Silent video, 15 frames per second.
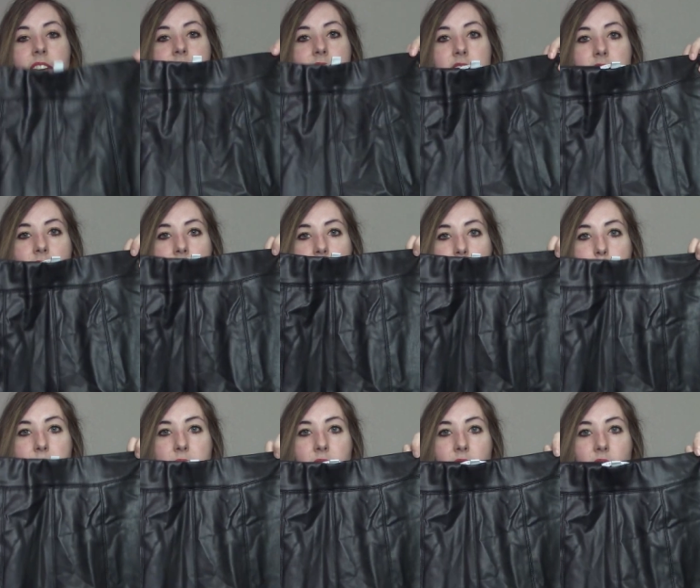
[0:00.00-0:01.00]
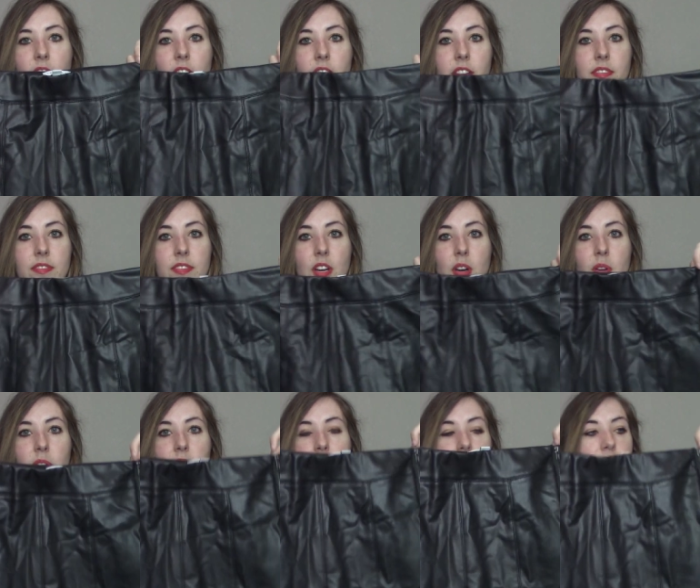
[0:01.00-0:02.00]
These are a pair of
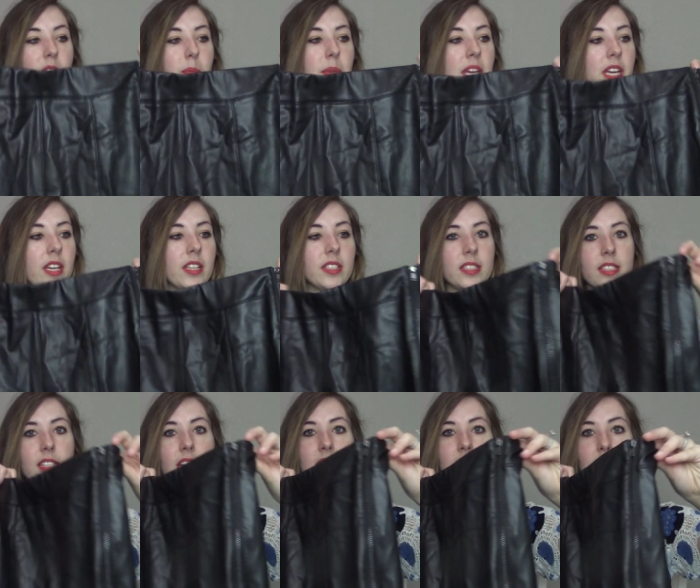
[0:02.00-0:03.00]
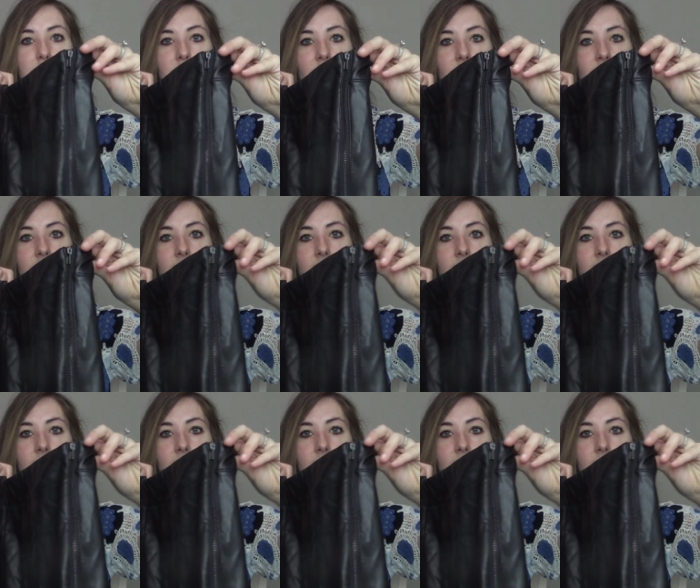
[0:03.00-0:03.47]
faux leather pants. They zip on the